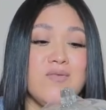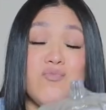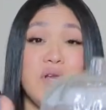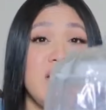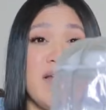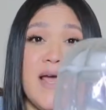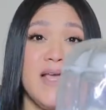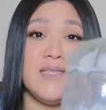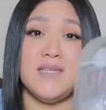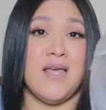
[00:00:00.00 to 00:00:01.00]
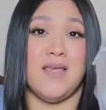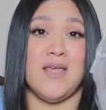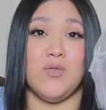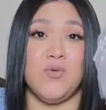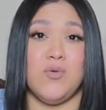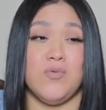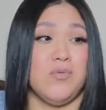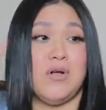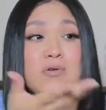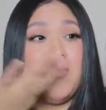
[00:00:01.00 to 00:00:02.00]
Really nice. I can do
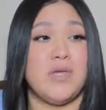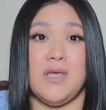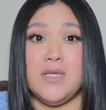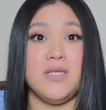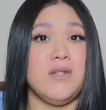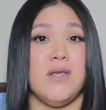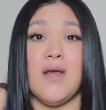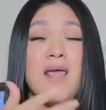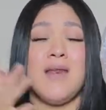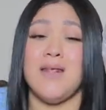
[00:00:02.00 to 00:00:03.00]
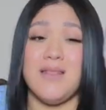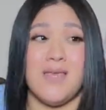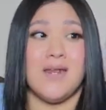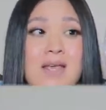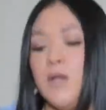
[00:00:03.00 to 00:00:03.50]
cookies in here, anything.